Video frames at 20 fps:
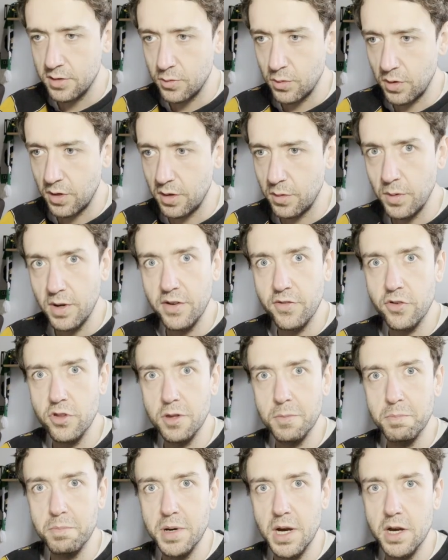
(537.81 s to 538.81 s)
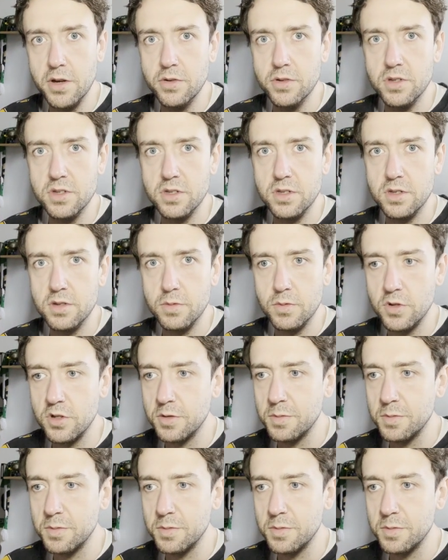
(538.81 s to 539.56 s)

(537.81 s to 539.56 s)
we're going to wait for the bounce, which